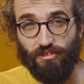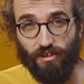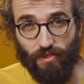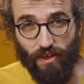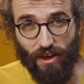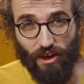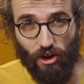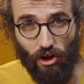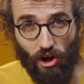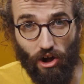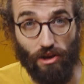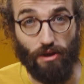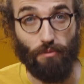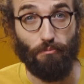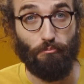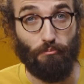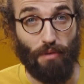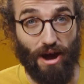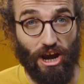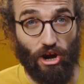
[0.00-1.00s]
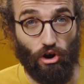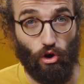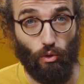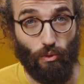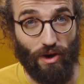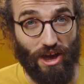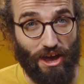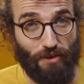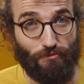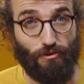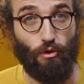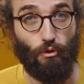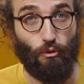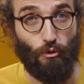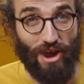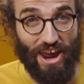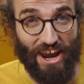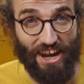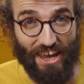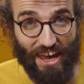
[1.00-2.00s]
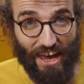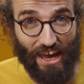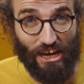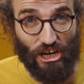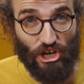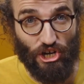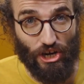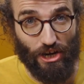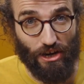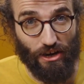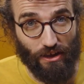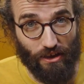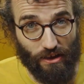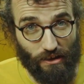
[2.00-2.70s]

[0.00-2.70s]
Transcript: a thing called microwave radiation.